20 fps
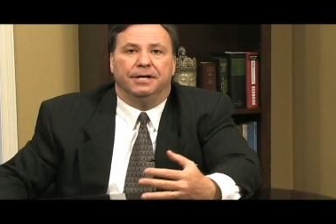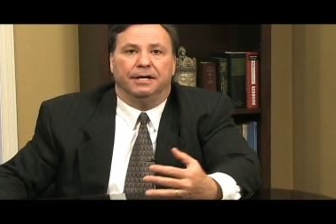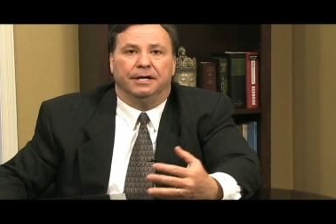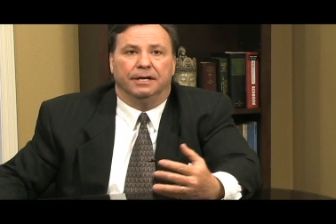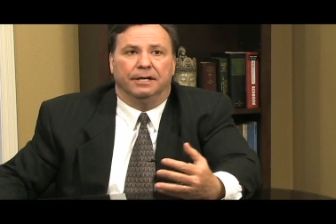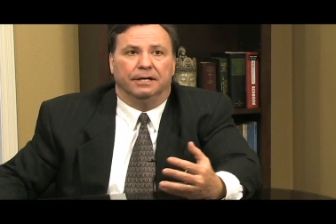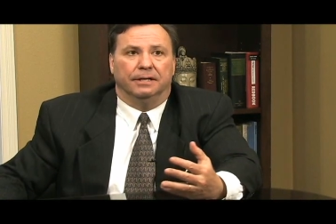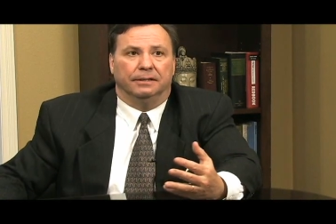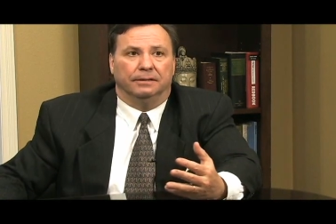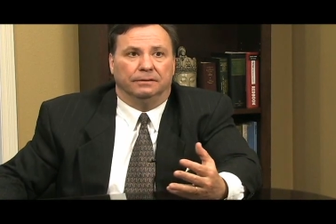
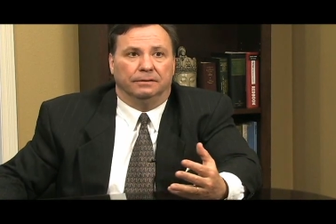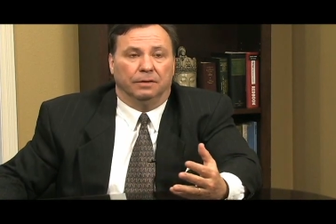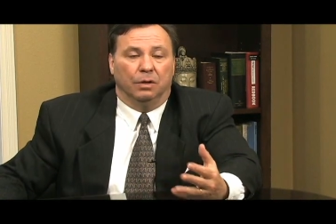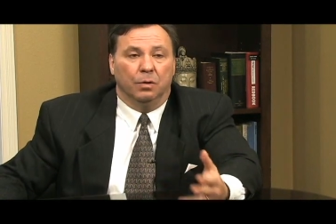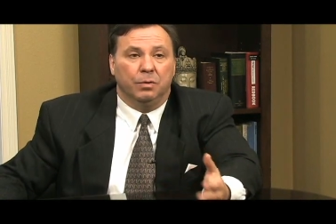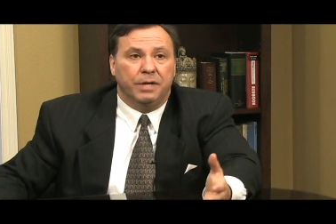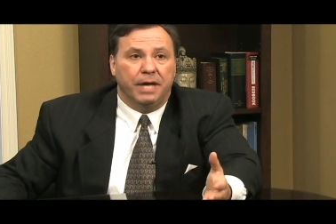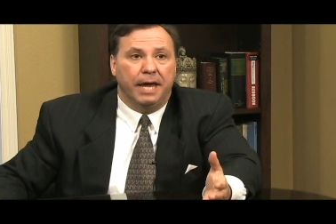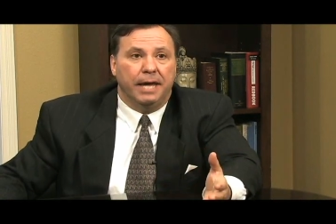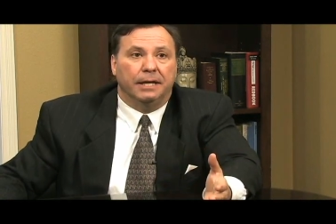uh,
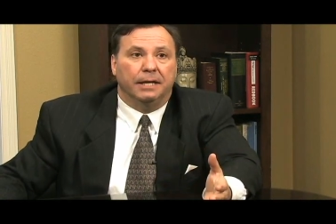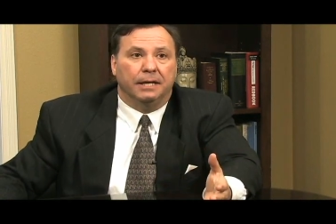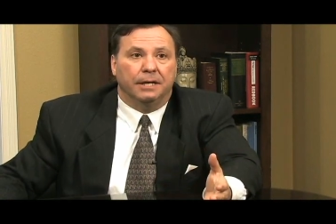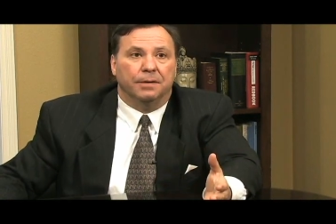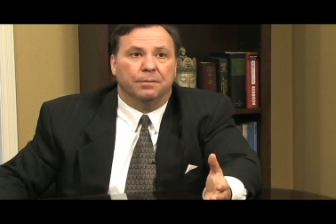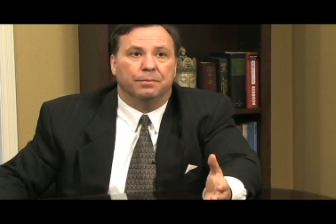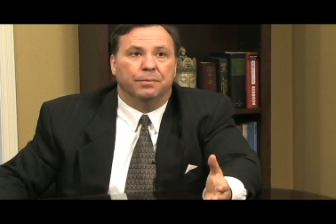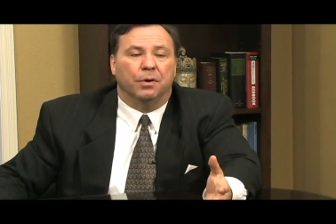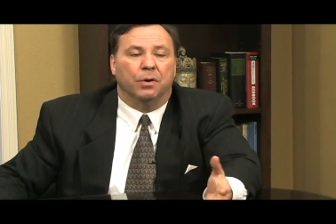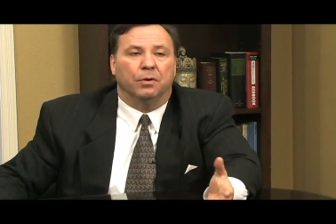
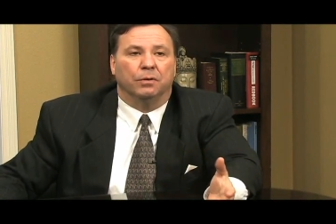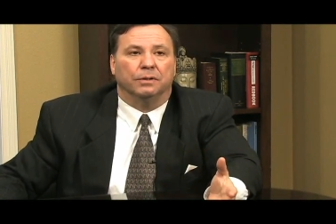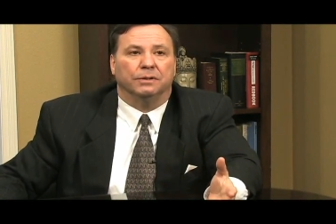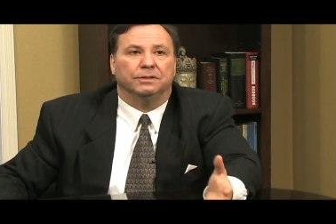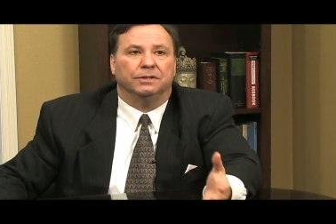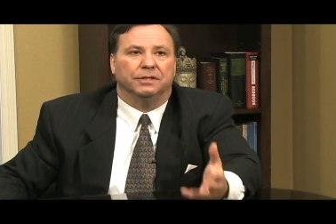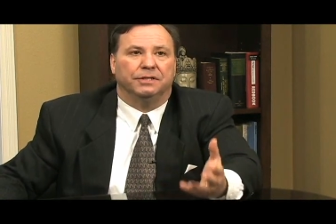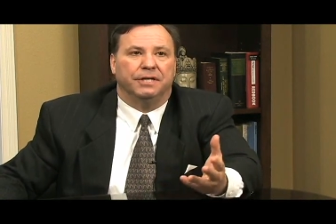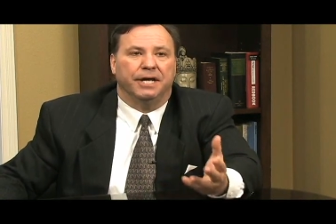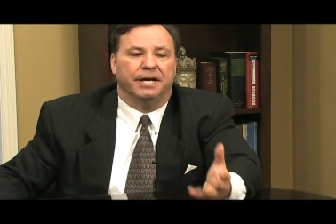located in
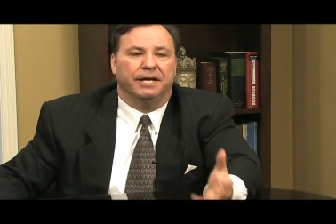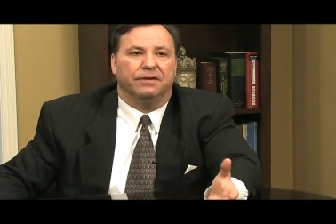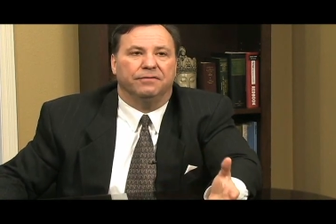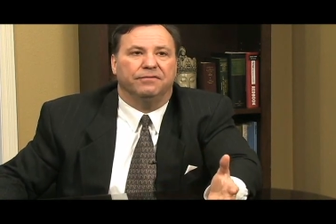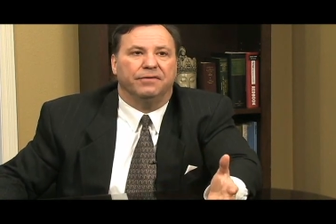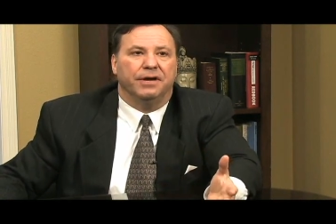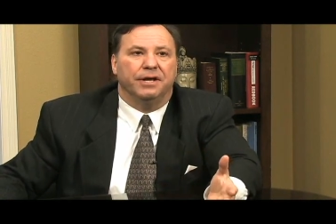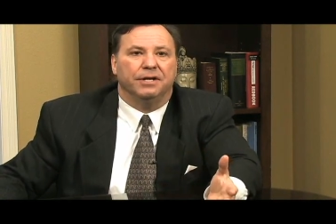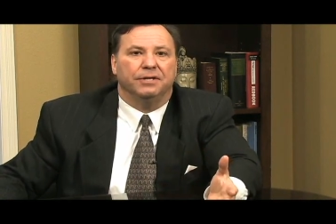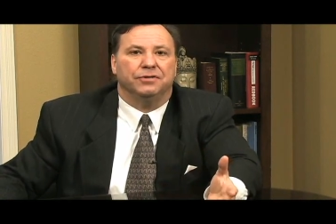Poland to take
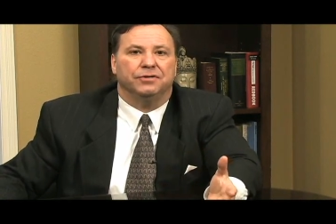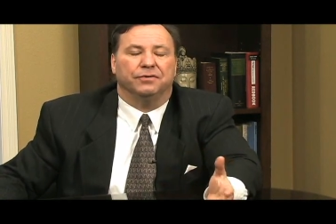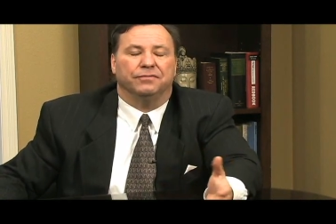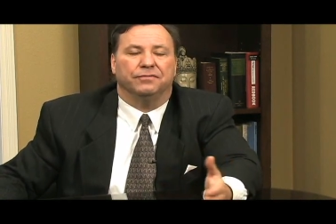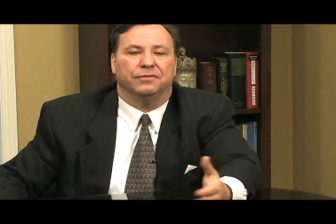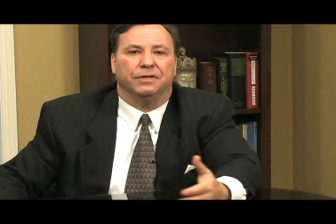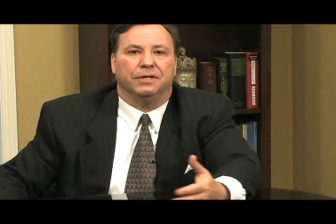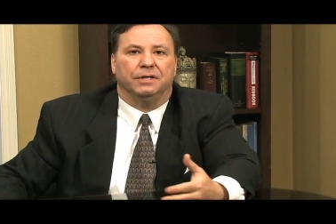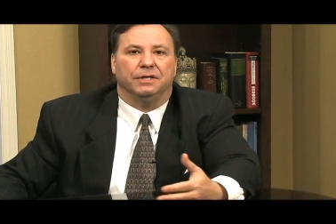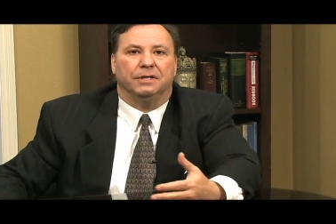advantage
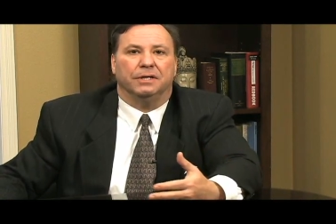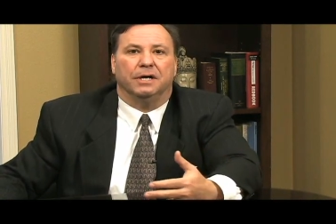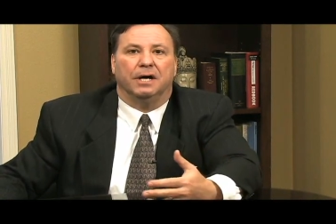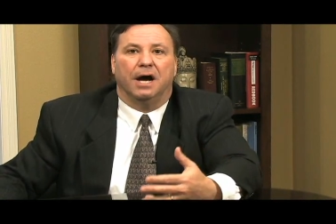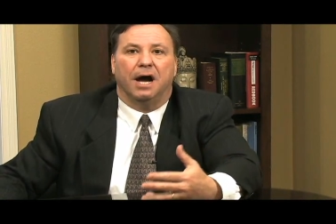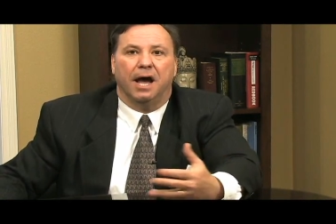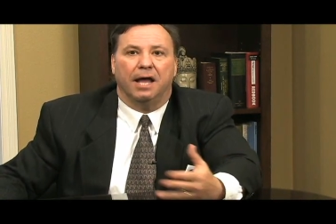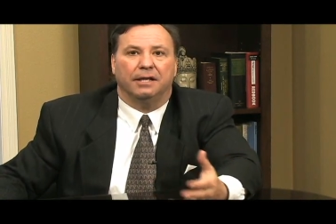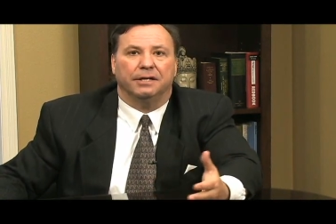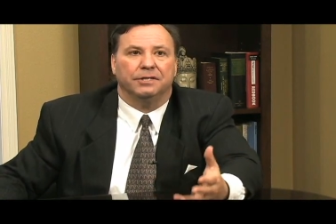of the uh,
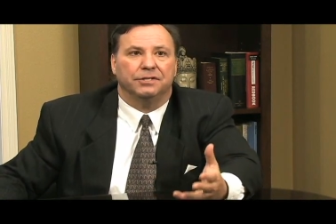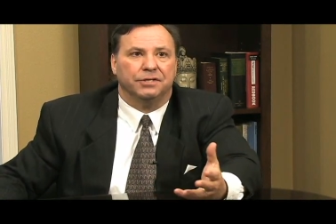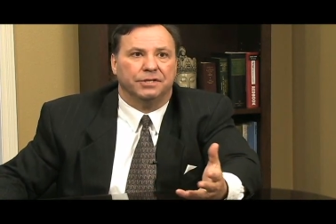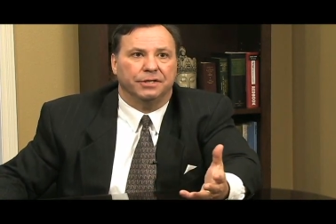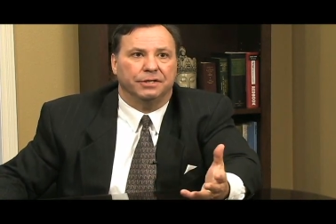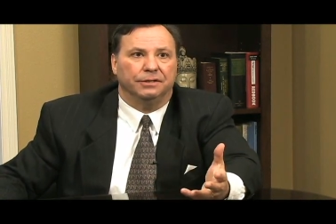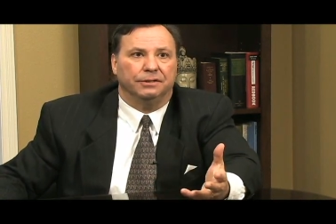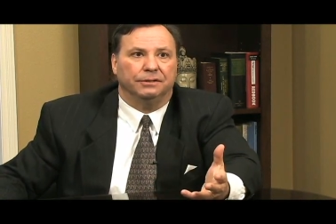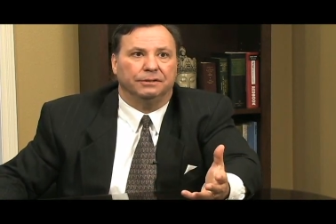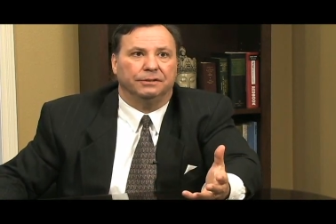highly
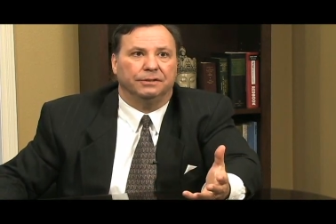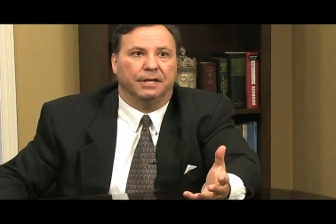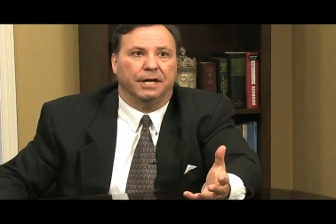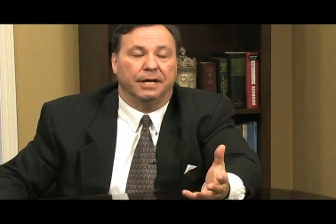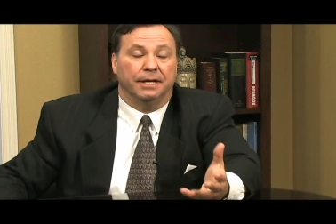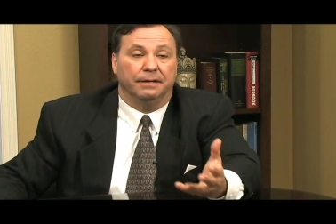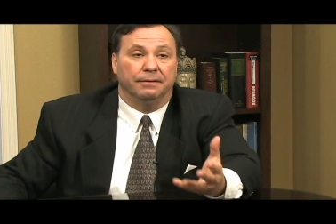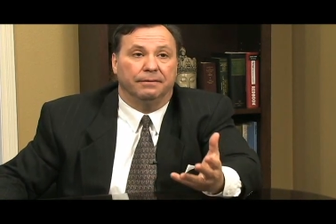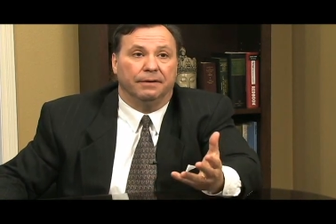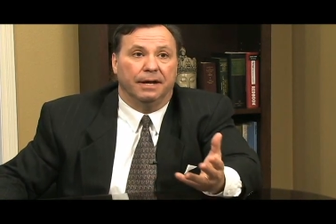skilled
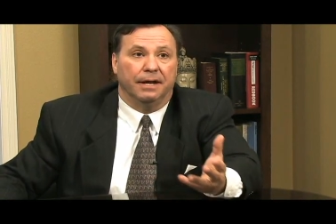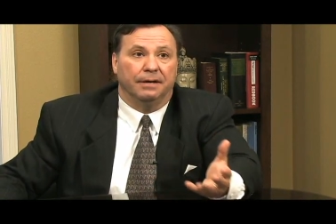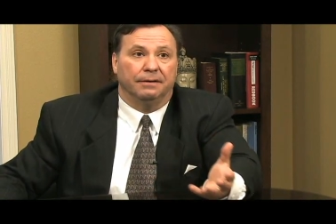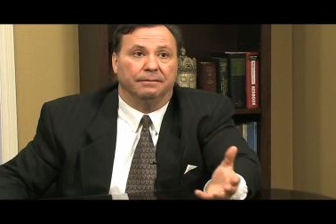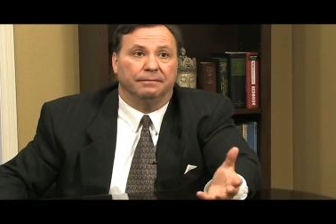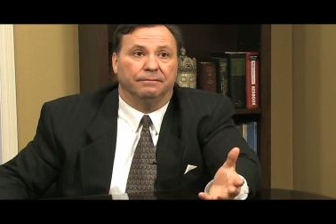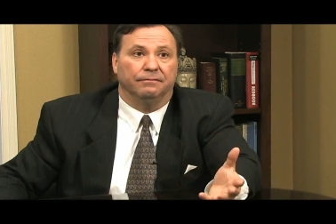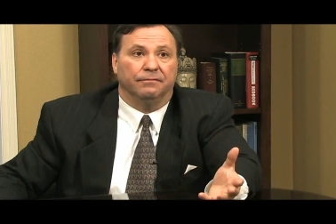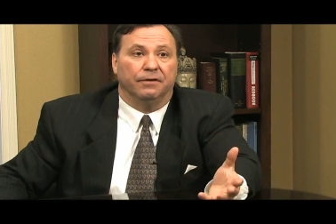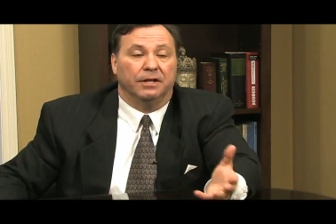and,
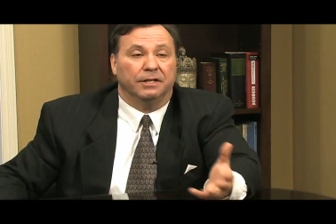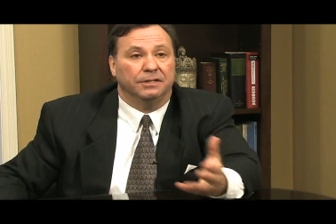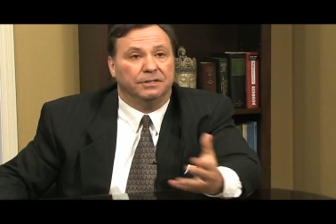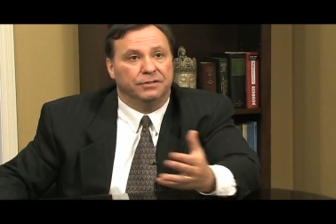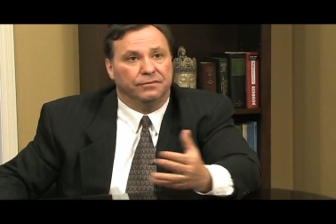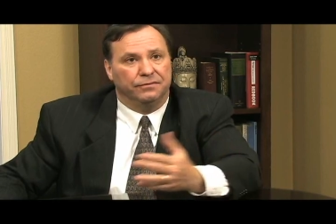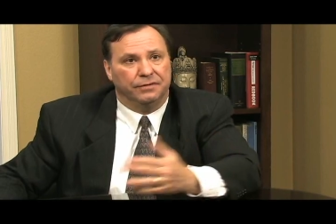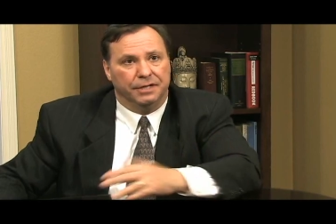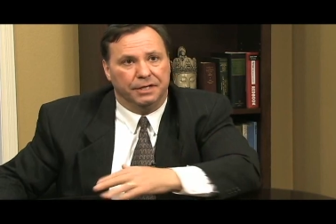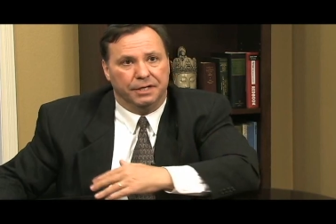and
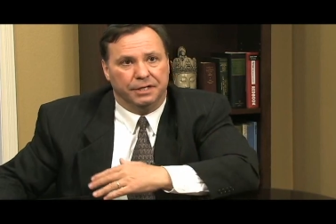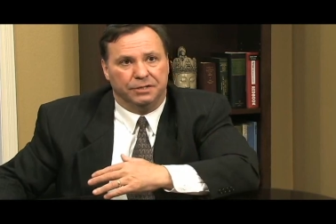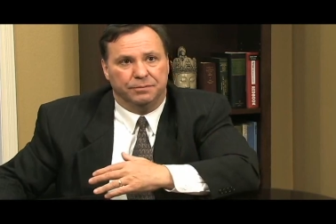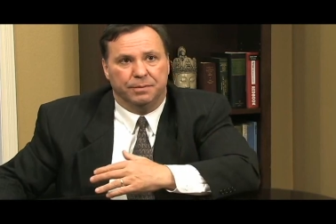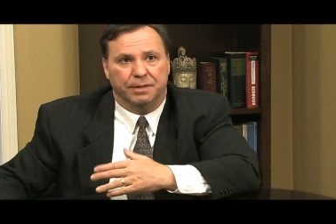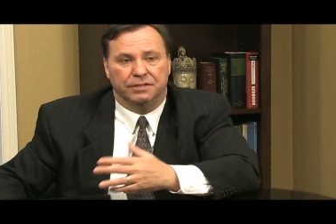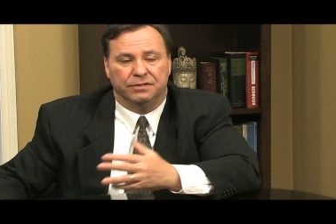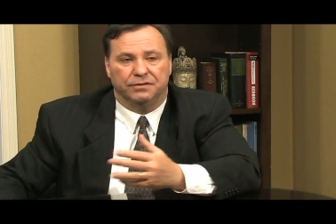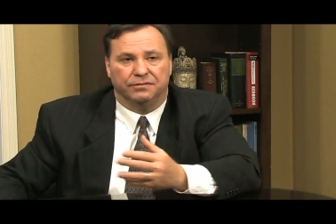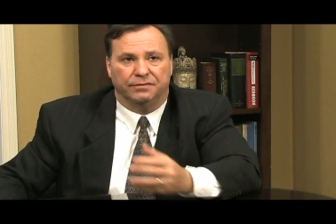relatively
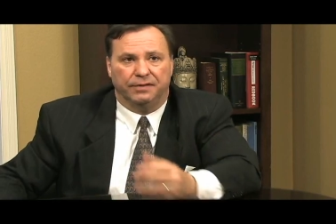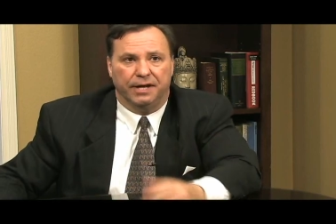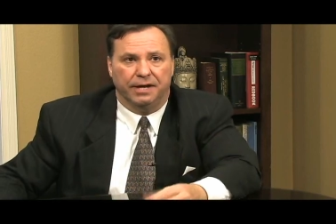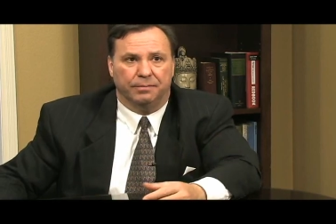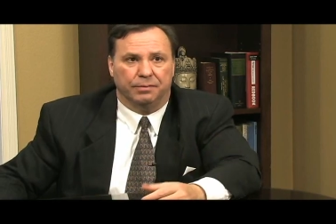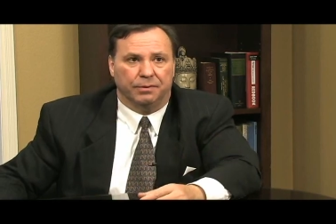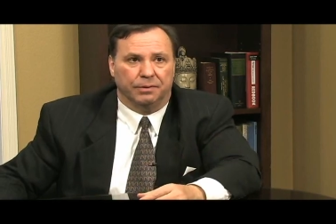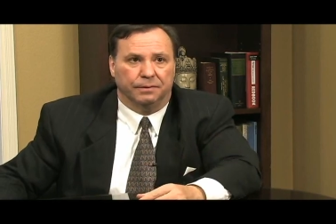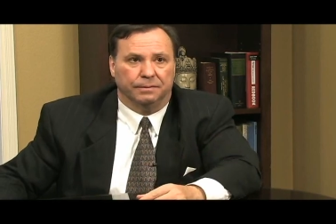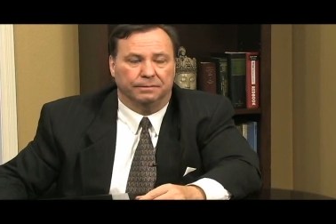inexpensive
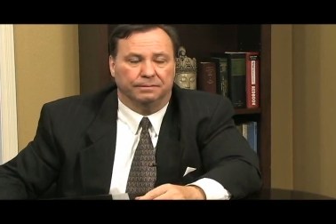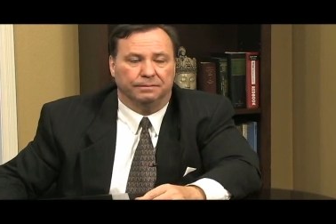labor.